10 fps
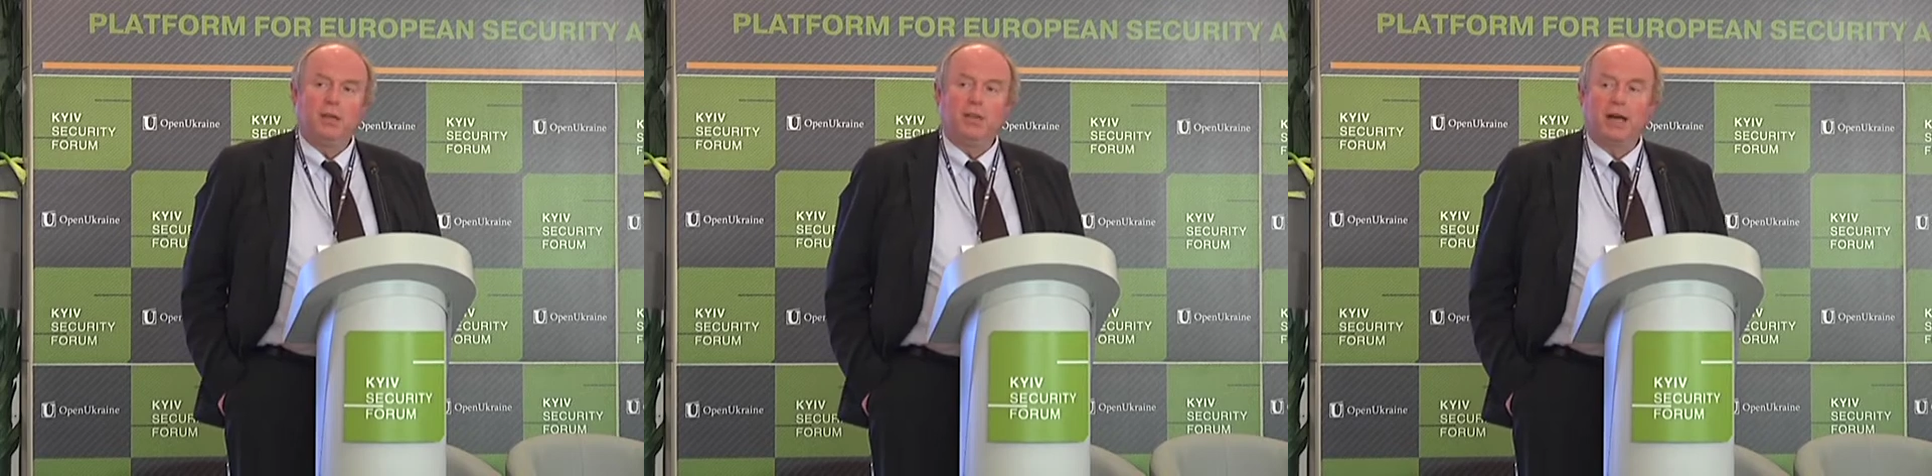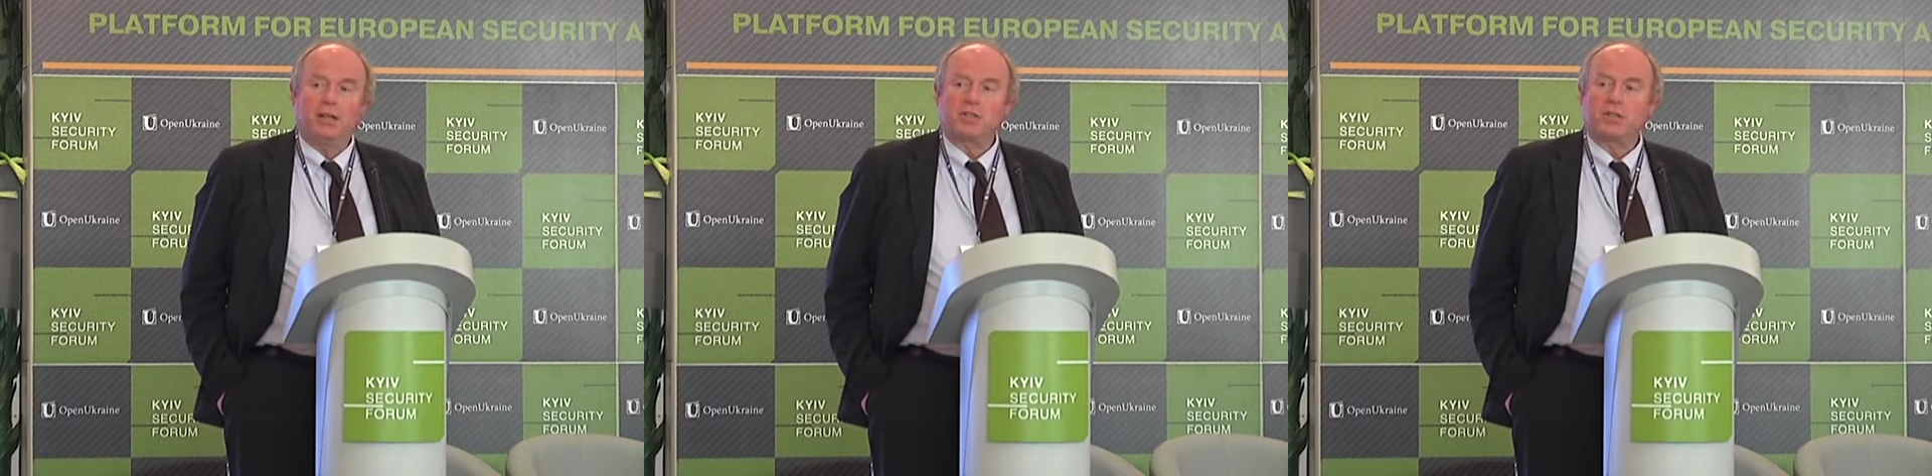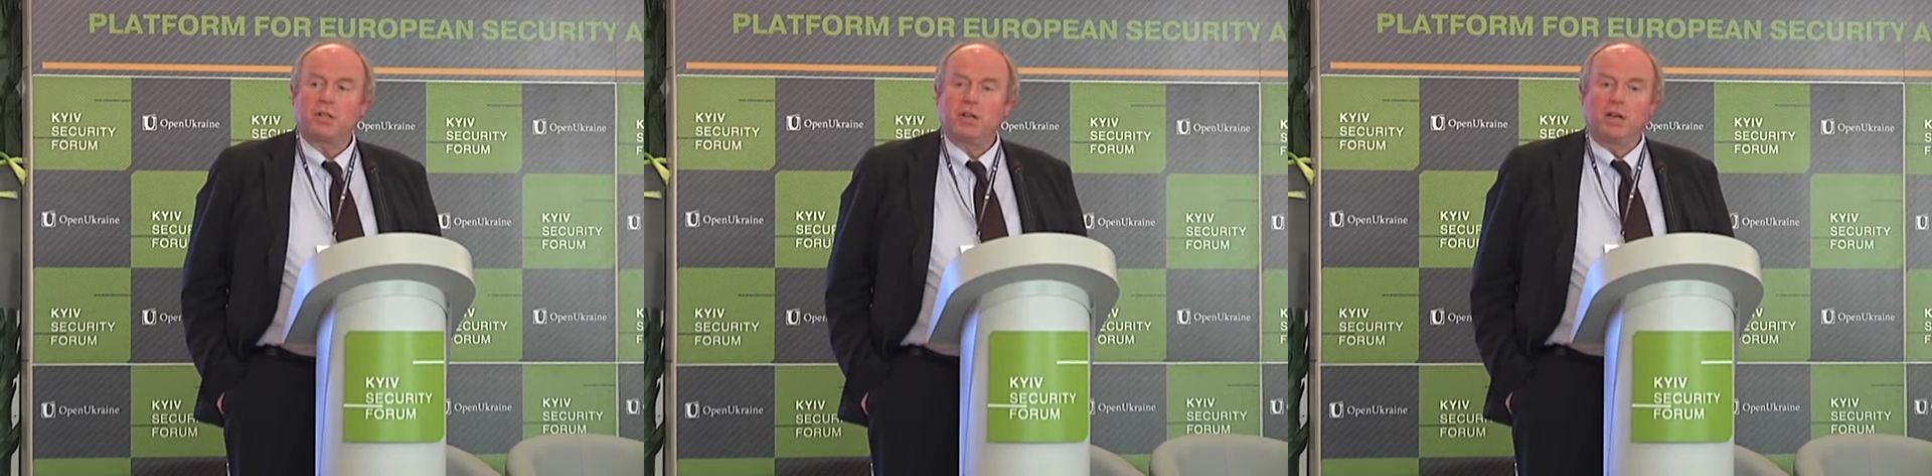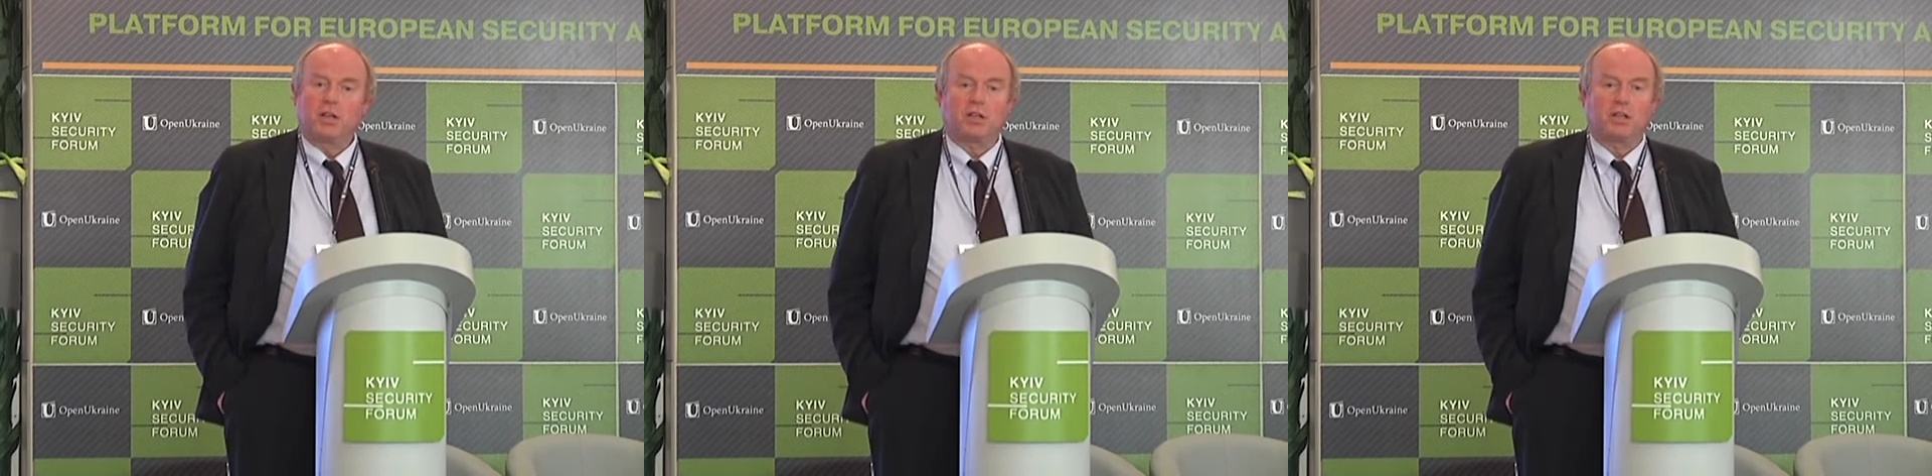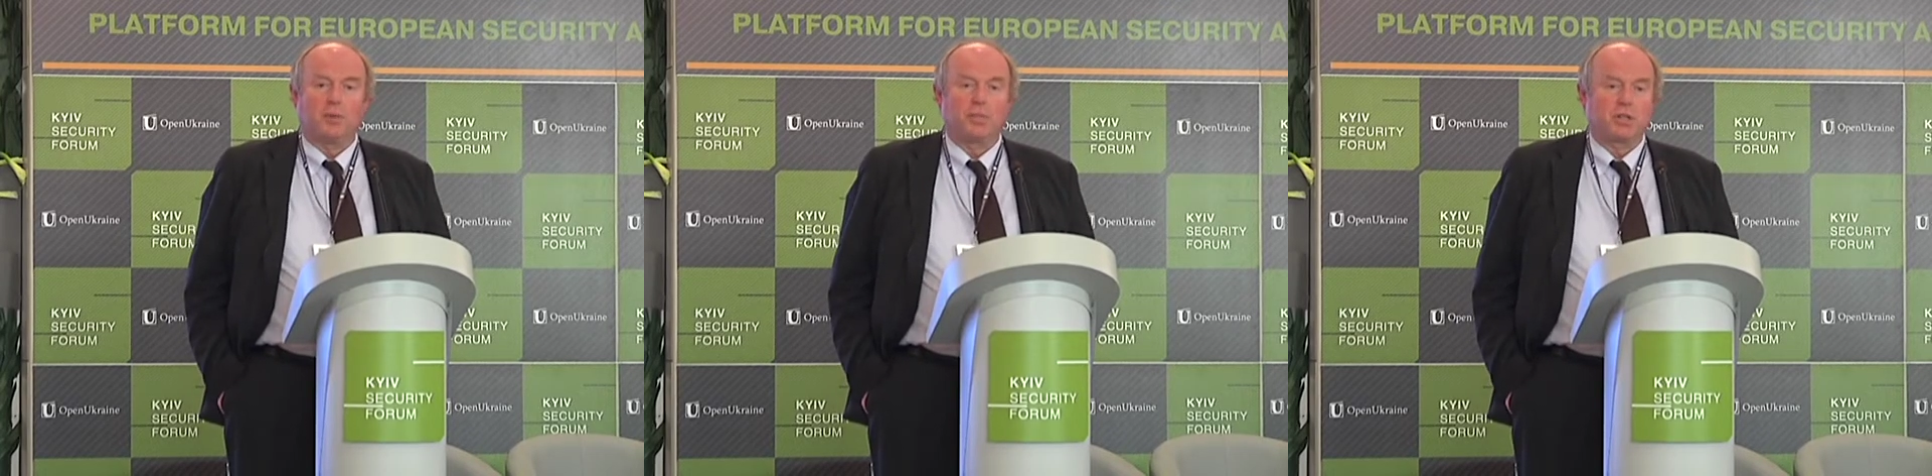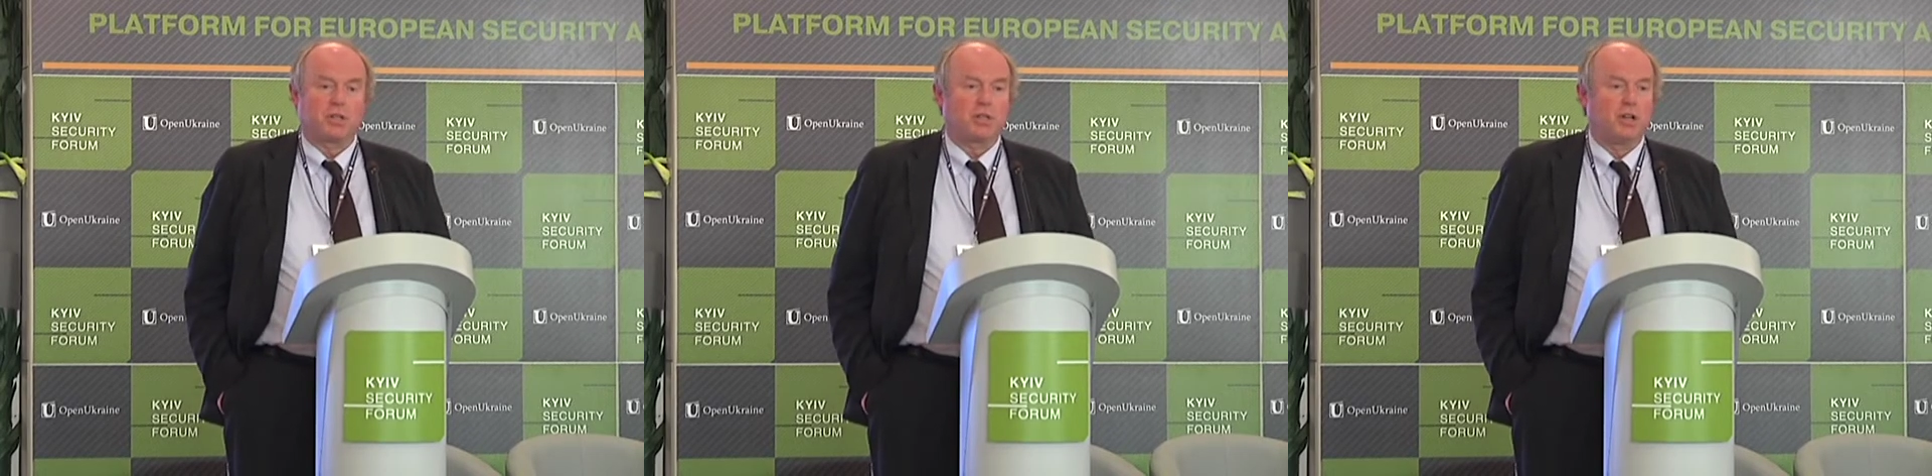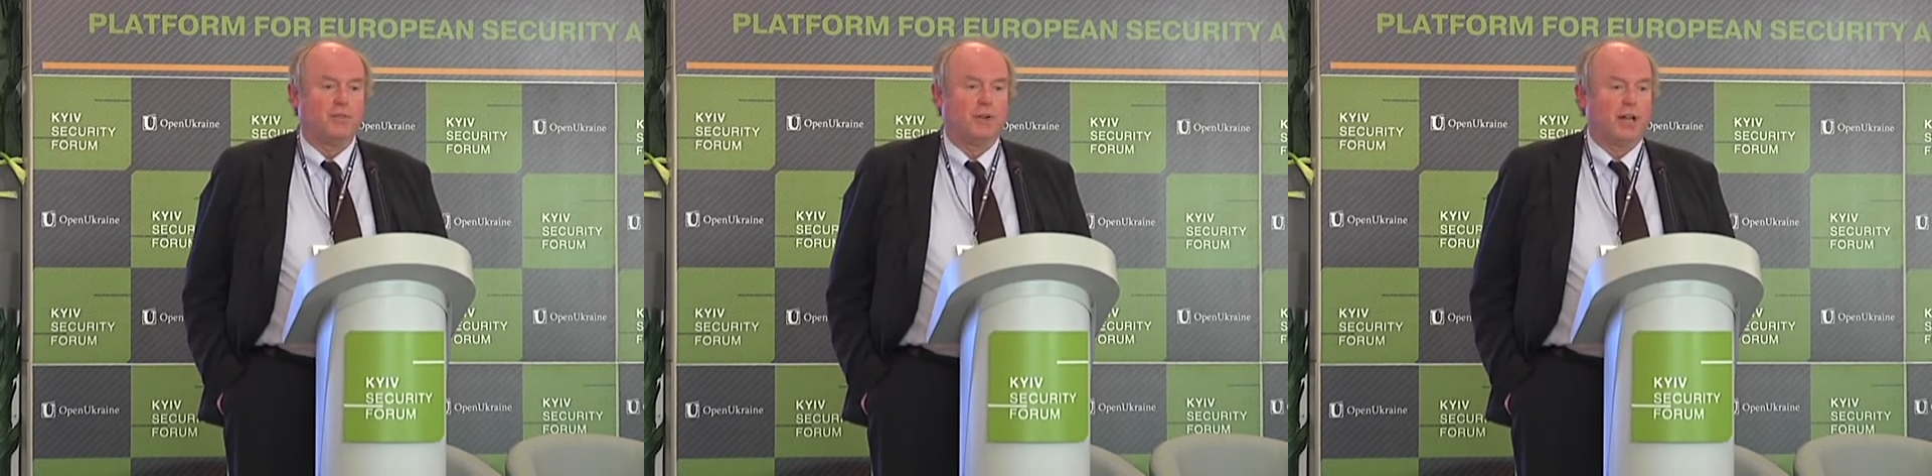that competition
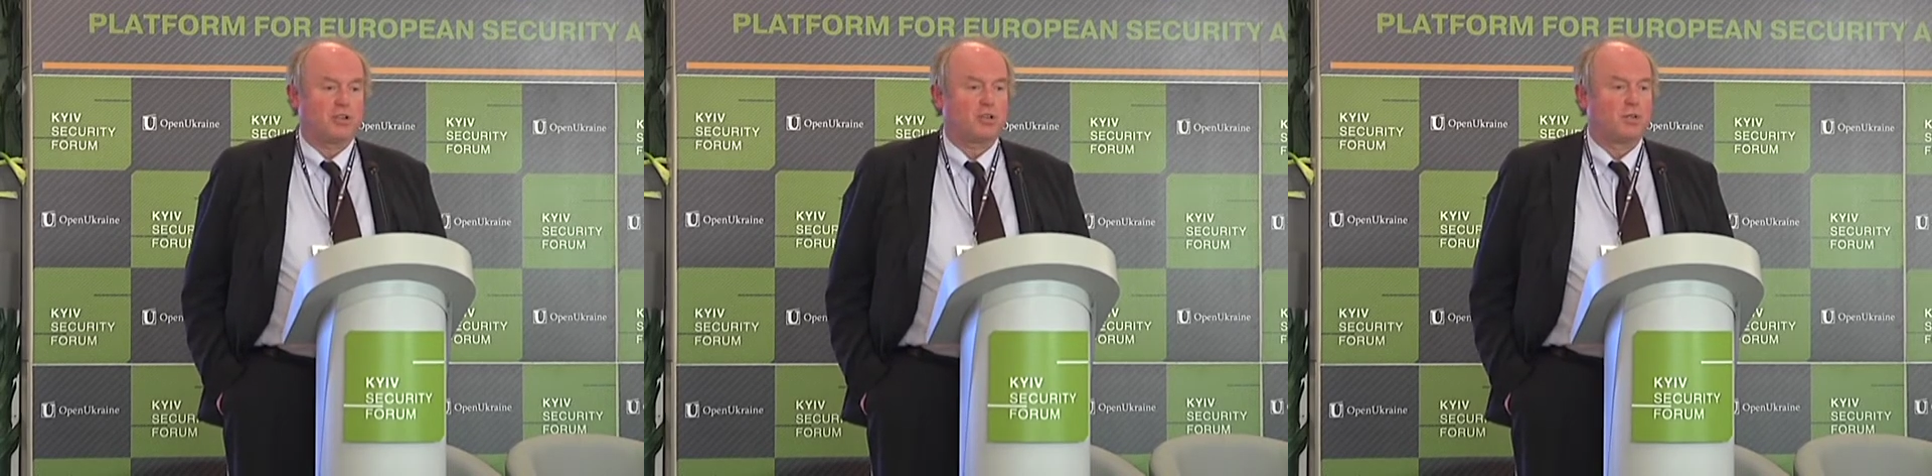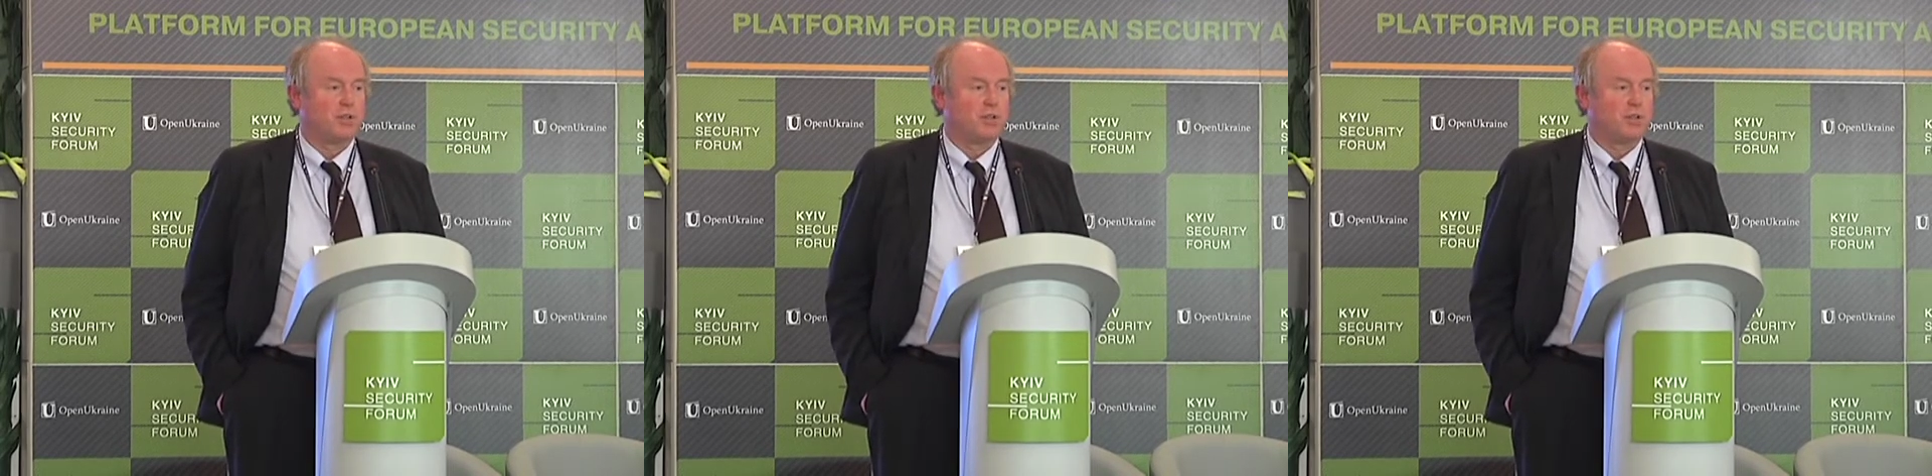over natural